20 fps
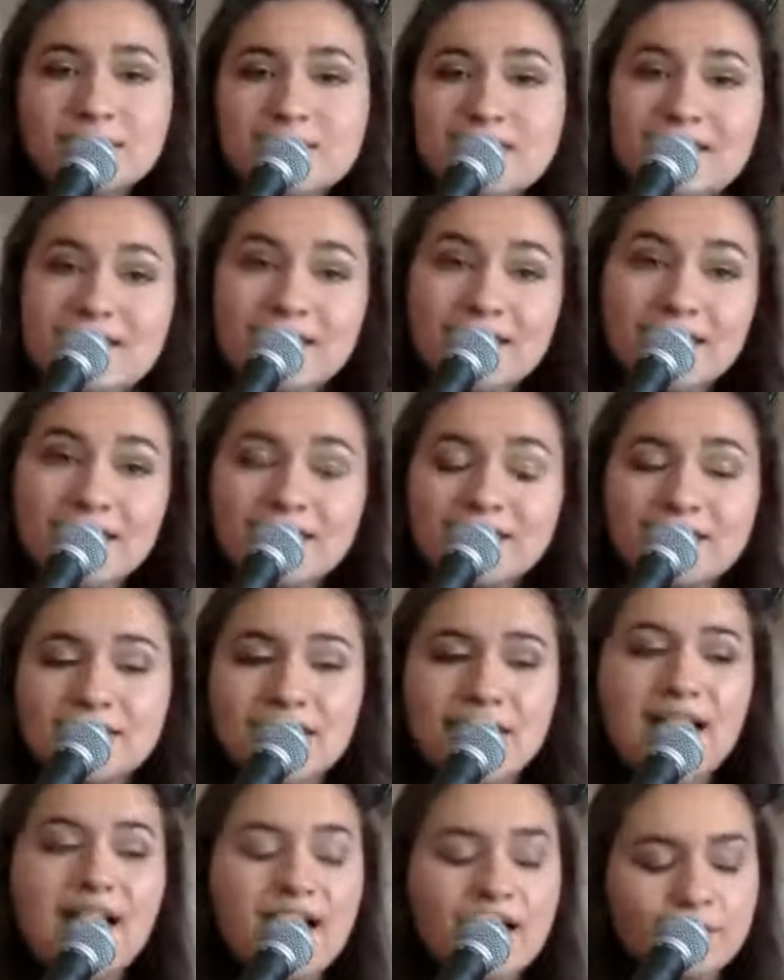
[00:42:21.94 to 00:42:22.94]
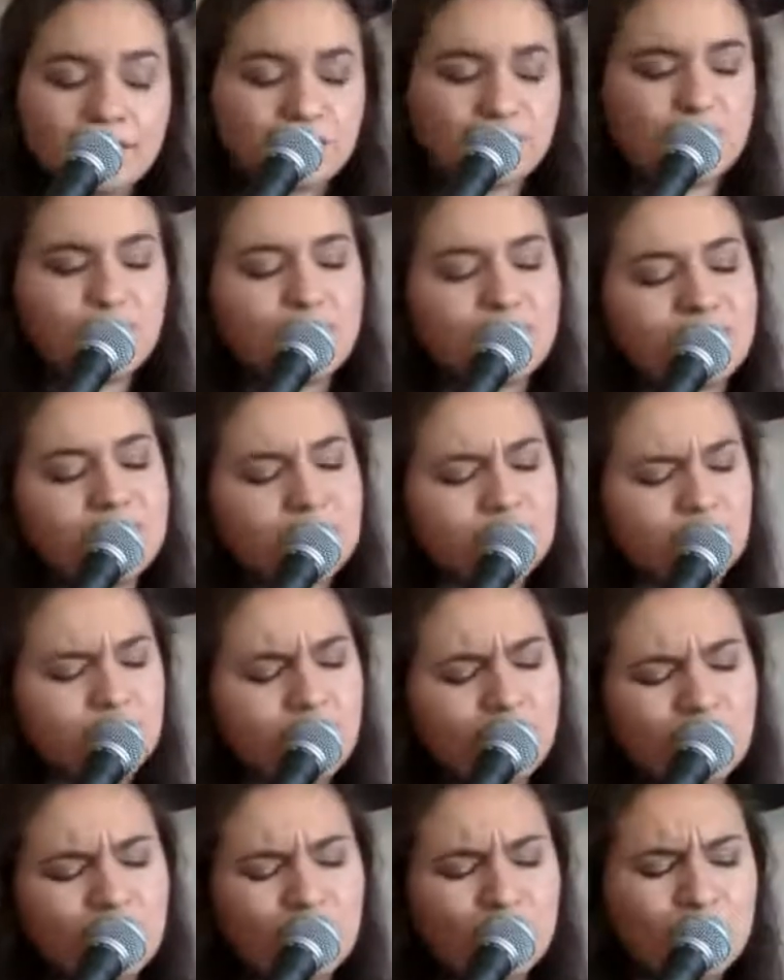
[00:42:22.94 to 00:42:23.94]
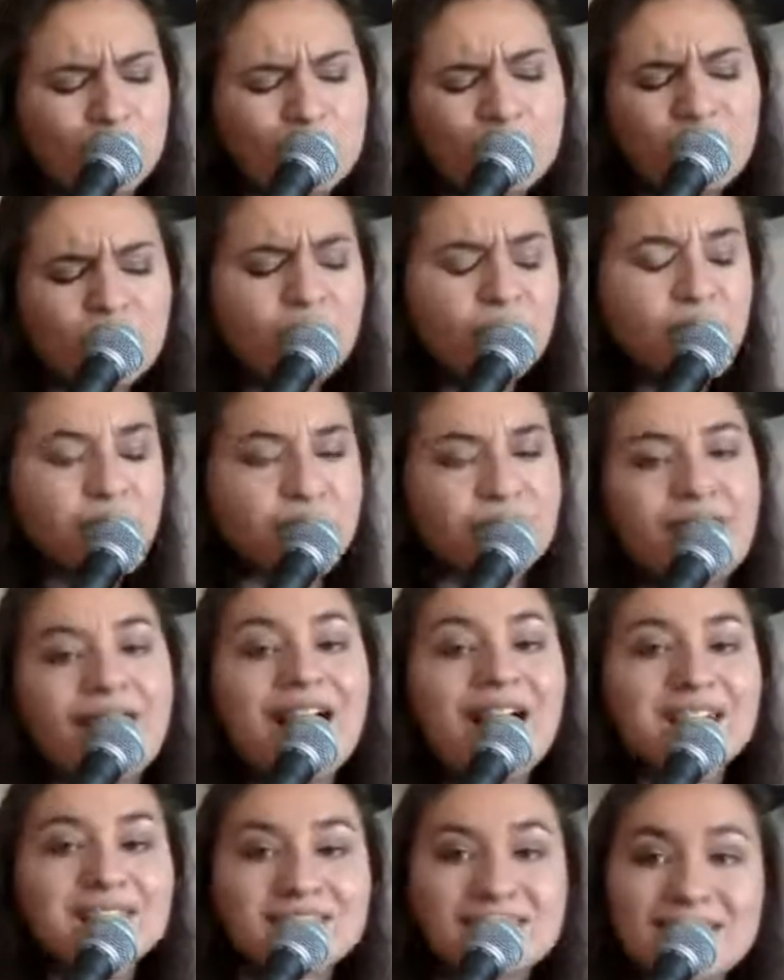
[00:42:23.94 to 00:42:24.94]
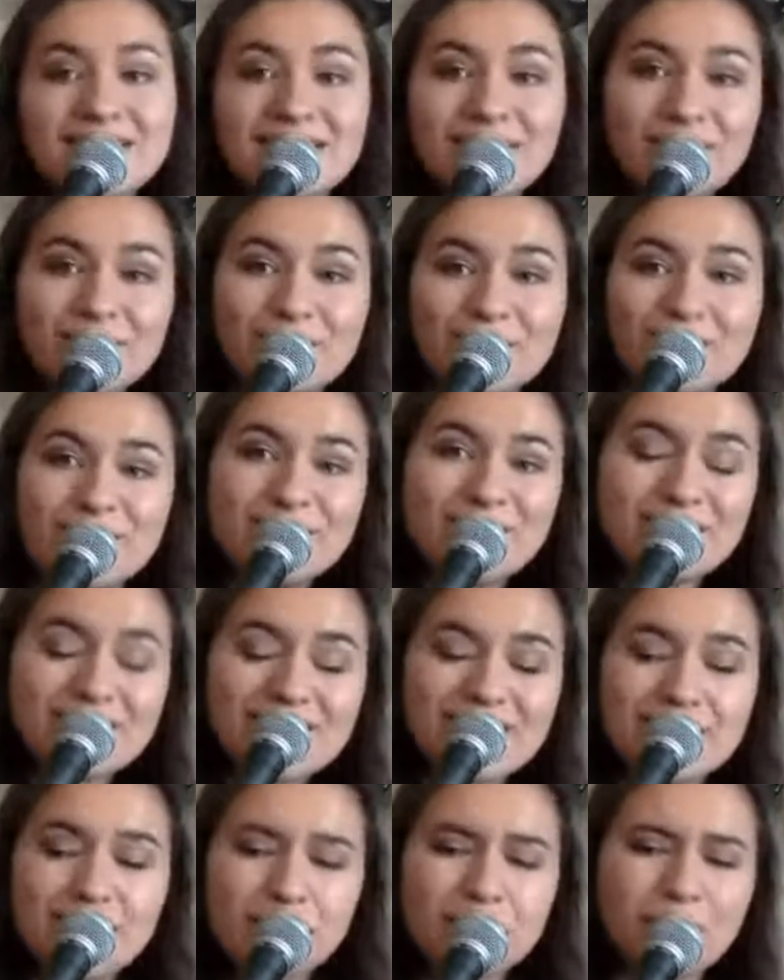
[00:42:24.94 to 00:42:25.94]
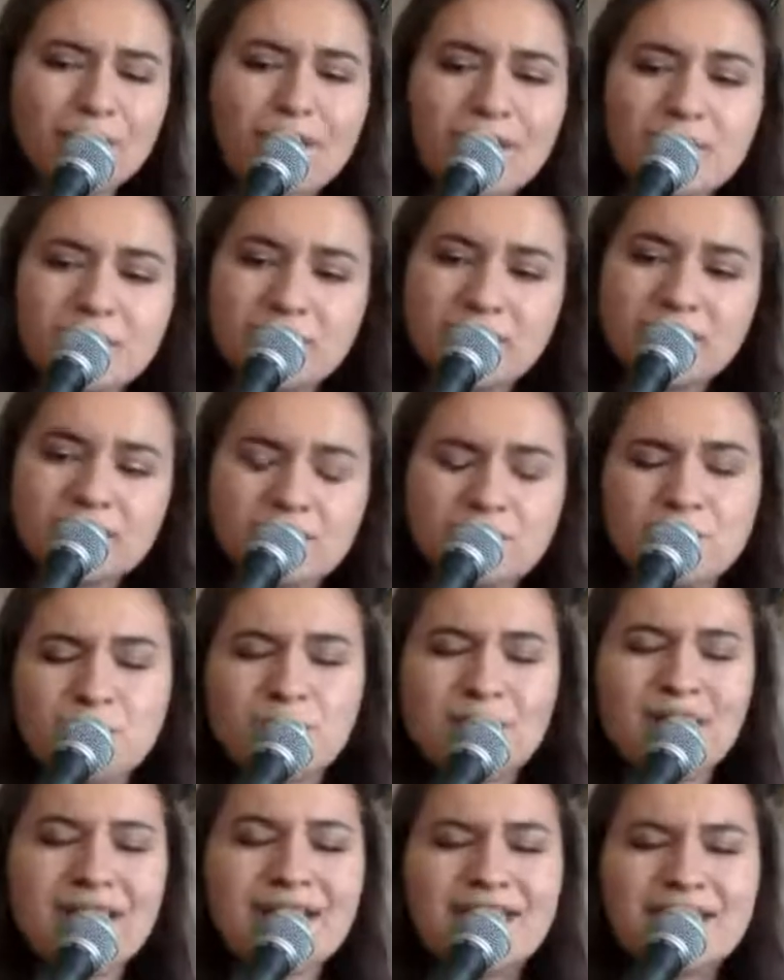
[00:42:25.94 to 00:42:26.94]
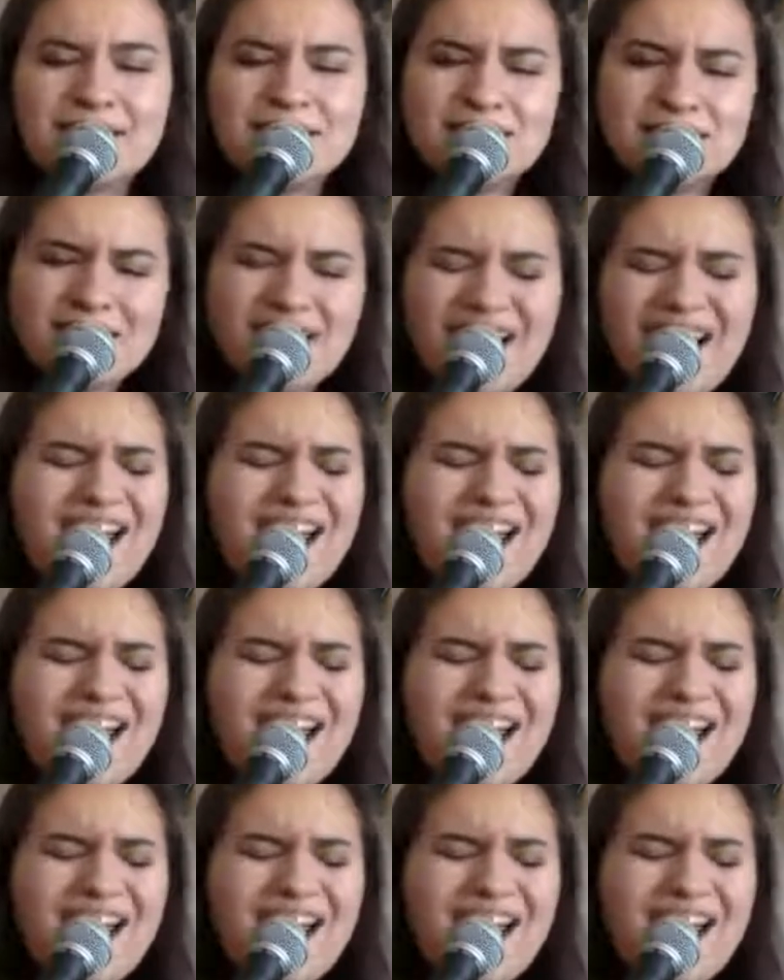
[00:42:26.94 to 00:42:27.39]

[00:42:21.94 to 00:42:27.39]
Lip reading: didn't have to, but you move fast and I couldn't keep up with the pace.